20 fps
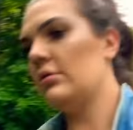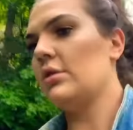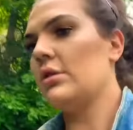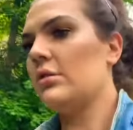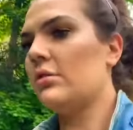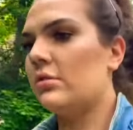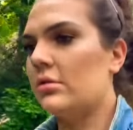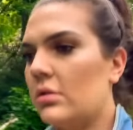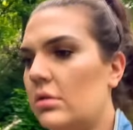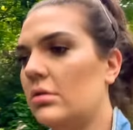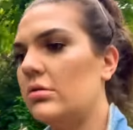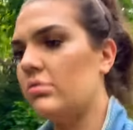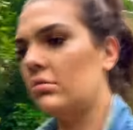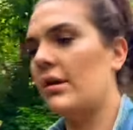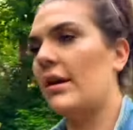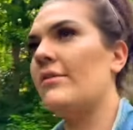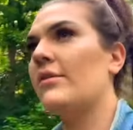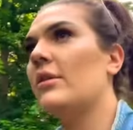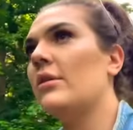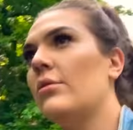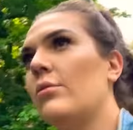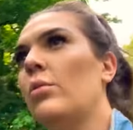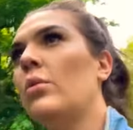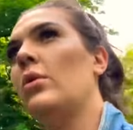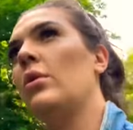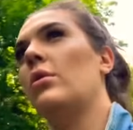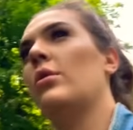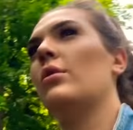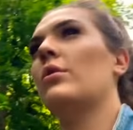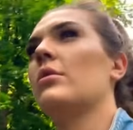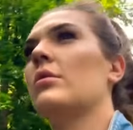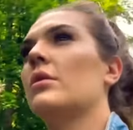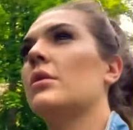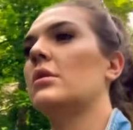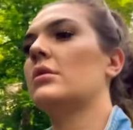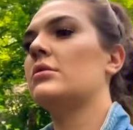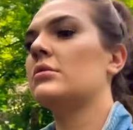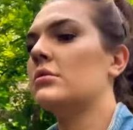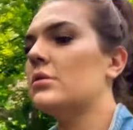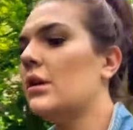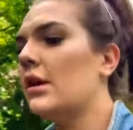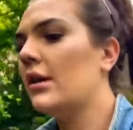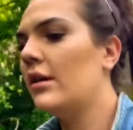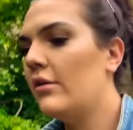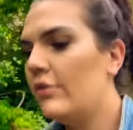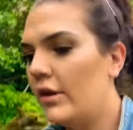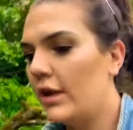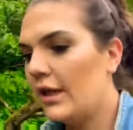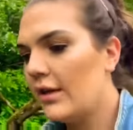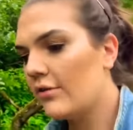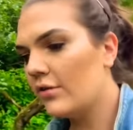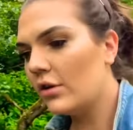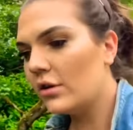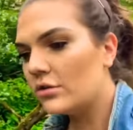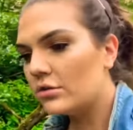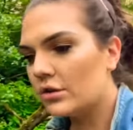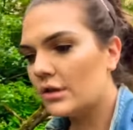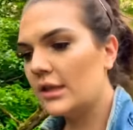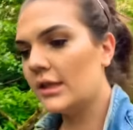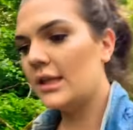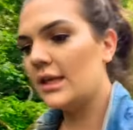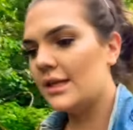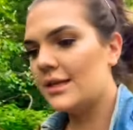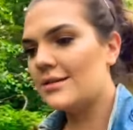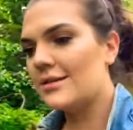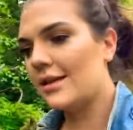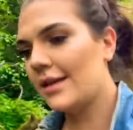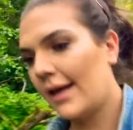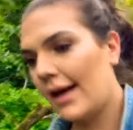just have a little walk. I feel like I've not done in this in